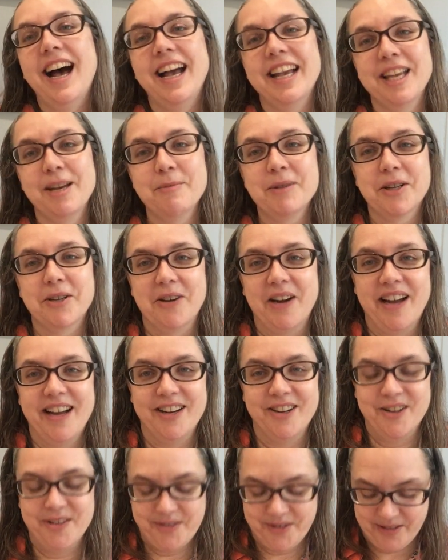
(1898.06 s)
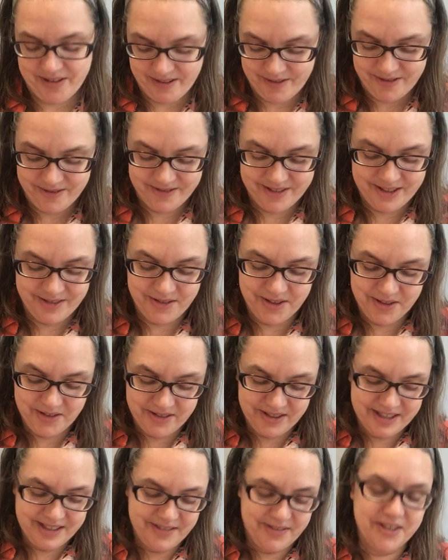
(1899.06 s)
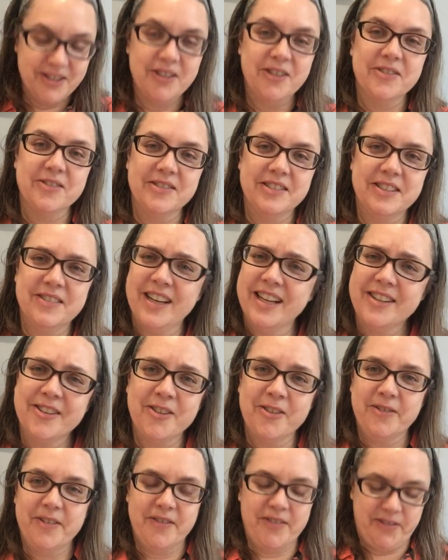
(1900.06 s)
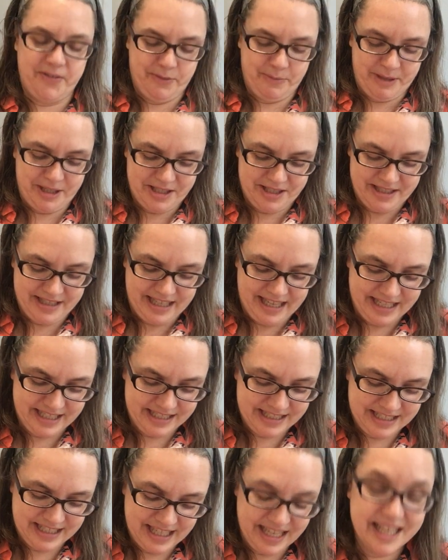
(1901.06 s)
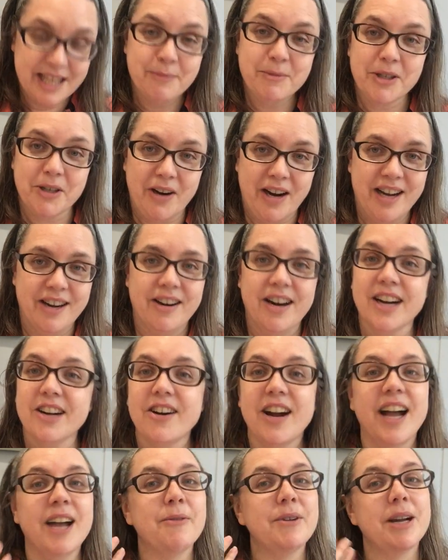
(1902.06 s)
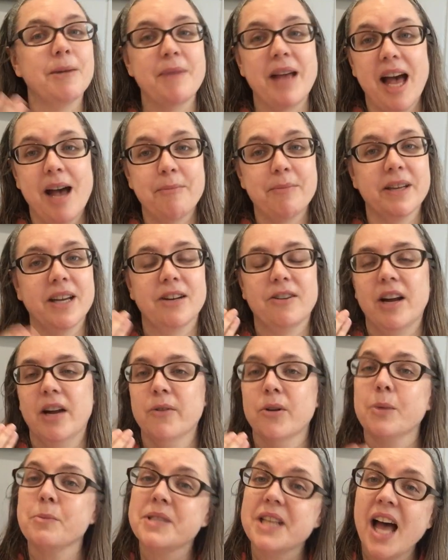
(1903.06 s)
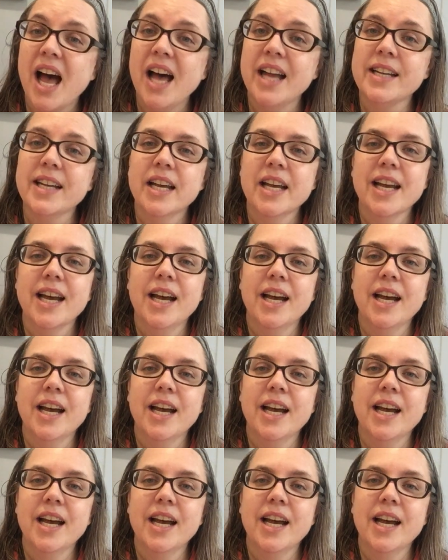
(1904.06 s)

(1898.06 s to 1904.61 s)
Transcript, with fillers: I am a crier if you haven't, if you, if you don't, I don't know if I've ever mentioned that. I am a crier. I cry when I'm happy. I cry when I'm sad.